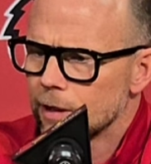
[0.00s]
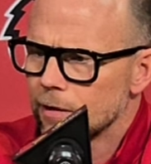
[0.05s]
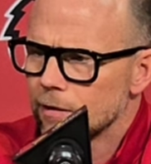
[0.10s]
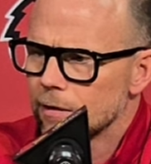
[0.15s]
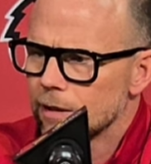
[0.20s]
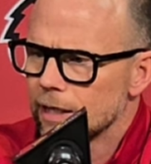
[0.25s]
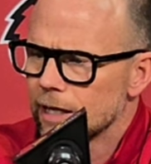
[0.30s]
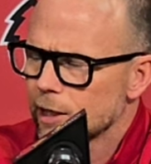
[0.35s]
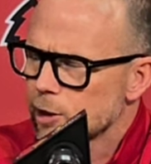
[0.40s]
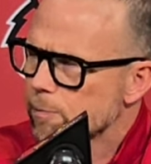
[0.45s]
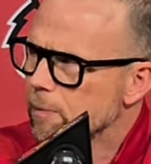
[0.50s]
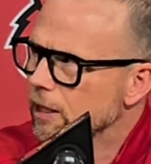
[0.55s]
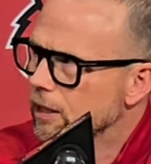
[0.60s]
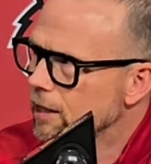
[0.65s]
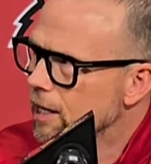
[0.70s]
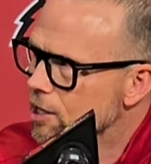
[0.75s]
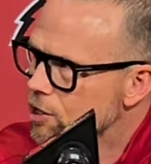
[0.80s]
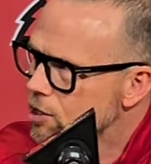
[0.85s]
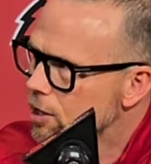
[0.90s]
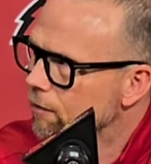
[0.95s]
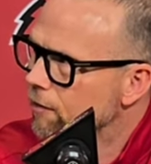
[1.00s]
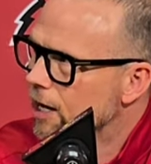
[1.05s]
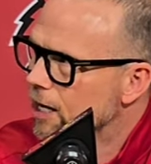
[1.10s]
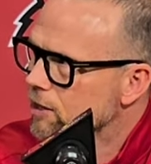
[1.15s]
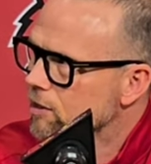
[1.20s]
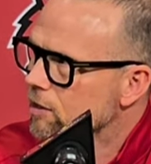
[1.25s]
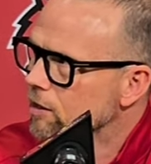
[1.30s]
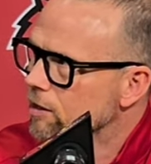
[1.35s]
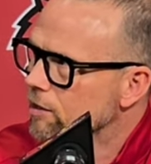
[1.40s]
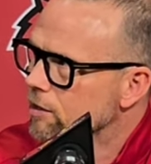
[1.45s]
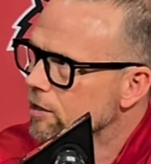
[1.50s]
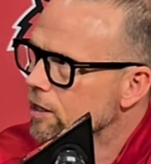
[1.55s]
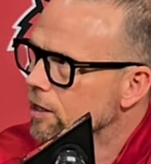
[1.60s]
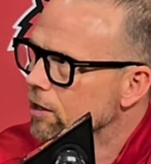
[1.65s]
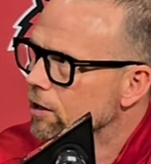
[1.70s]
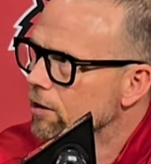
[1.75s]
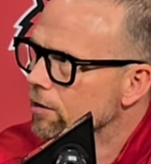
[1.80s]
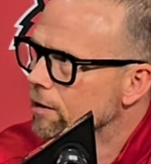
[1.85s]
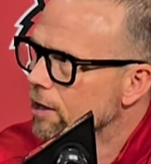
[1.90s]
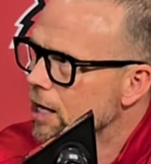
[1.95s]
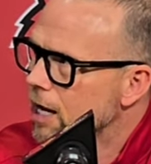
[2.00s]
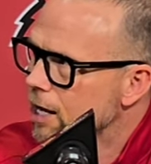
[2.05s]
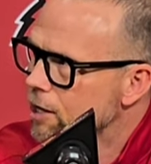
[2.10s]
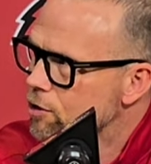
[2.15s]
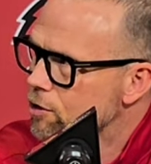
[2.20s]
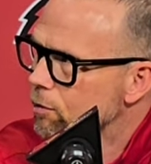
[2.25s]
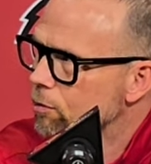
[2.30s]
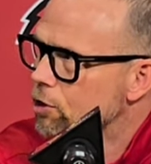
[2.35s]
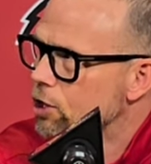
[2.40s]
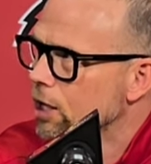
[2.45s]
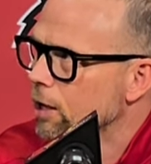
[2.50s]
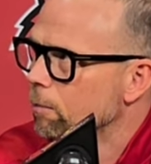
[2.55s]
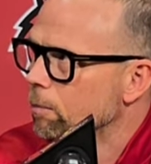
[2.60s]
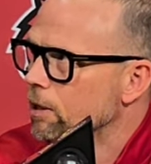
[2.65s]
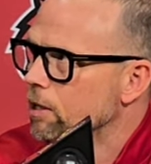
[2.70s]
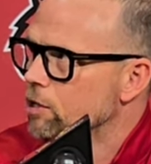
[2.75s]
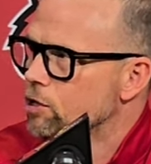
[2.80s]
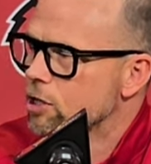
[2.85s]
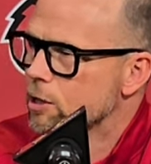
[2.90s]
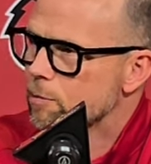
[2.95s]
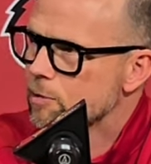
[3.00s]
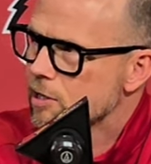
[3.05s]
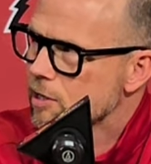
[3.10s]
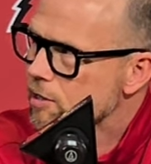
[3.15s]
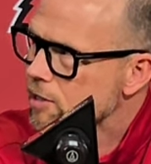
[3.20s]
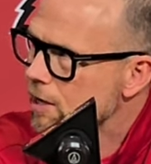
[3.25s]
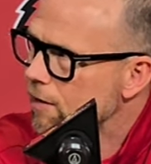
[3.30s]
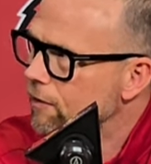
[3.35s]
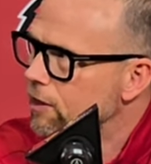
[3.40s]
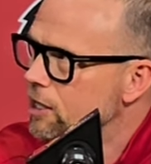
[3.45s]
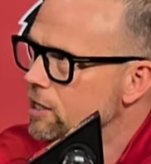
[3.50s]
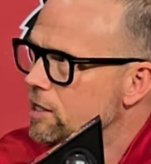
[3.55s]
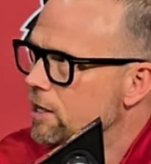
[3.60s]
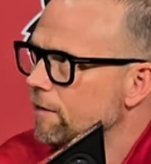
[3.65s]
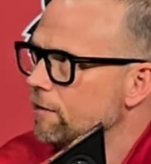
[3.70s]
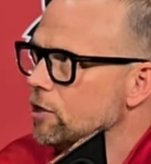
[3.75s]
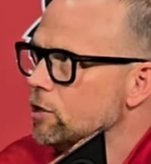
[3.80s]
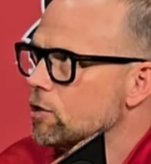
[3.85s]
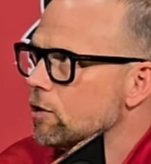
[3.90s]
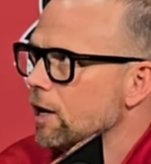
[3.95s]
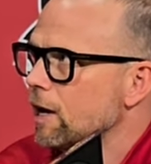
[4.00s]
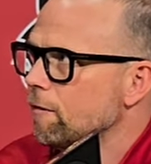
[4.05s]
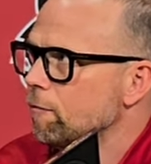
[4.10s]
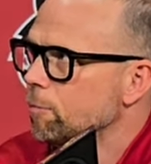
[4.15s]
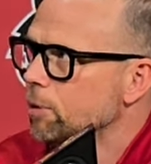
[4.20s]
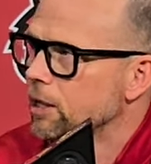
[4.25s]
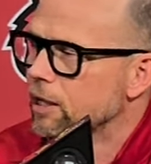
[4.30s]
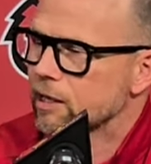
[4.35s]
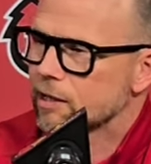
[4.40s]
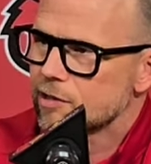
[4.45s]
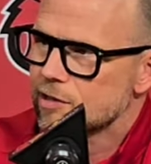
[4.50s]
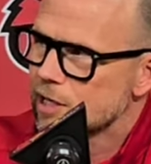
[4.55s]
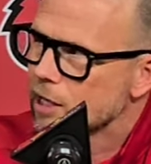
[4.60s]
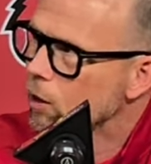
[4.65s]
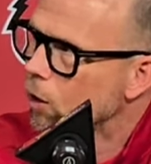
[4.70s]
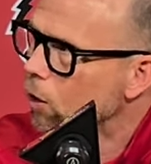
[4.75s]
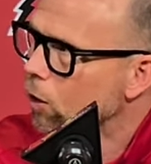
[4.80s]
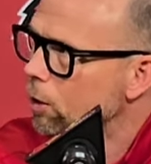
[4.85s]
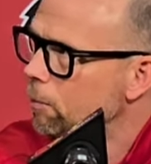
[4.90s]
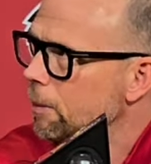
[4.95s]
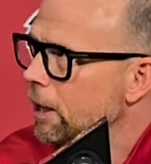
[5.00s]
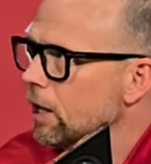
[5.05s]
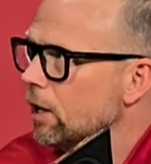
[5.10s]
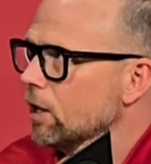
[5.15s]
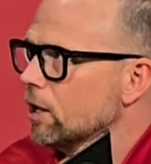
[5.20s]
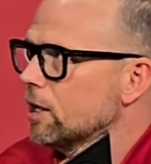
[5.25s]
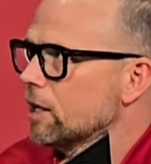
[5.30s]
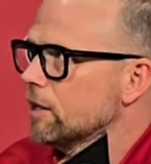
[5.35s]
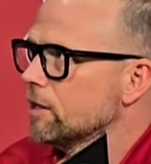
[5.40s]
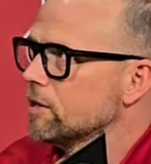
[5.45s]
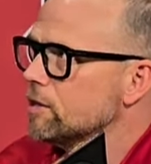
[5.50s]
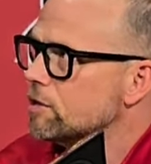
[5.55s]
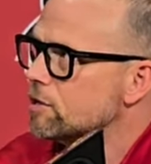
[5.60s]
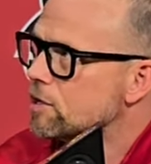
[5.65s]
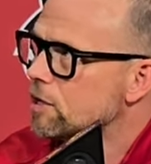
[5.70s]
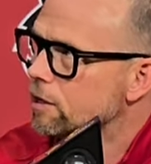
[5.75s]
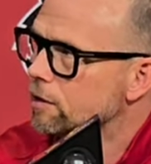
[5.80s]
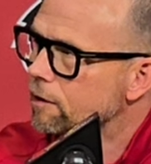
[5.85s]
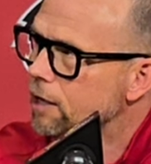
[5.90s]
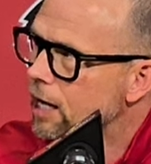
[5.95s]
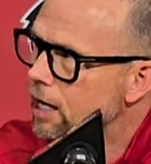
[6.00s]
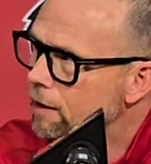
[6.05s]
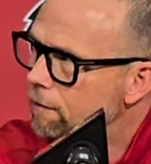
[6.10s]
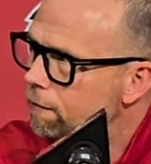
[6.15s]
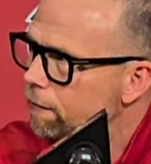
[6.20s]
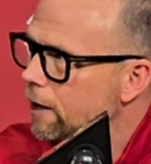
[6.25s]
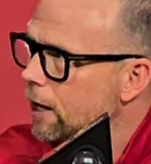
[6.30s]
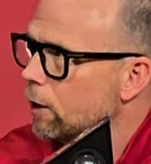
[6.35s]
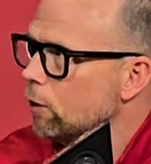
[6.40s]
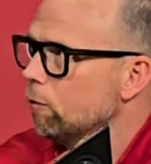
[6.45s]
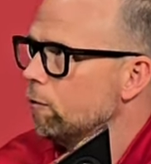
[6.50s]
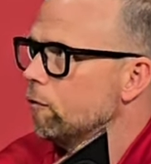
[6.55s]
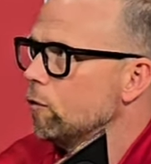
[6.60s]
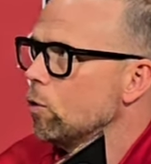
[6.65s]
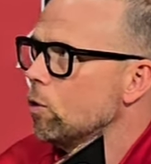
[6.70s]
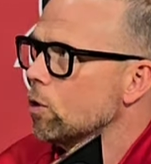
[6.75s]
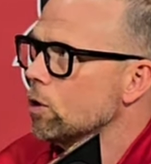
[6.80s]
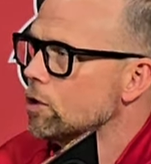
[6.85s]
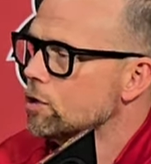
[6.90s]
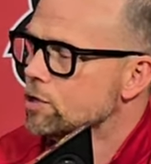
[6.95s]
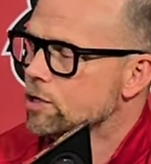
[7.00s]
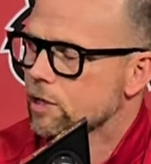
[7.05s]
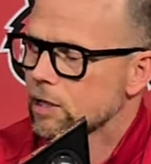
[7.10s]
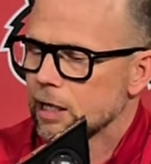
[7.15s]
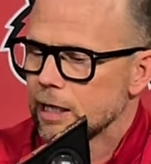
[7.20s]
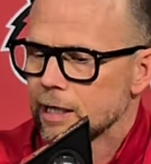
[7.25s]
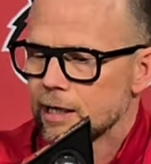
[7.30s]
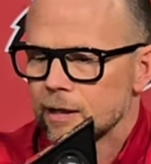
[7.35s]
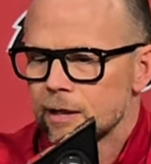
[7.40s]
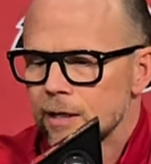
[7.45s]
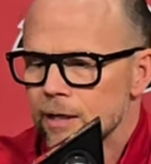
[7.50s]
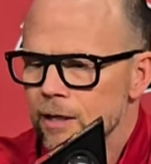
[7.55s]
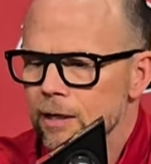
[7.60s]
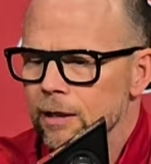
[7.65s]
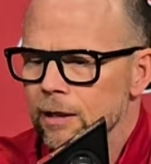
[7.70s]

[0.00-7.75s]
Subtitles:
the expectation of excellence here, the national championships, the 77 draft picks, the All-Americans, the 8 Final Fours, like,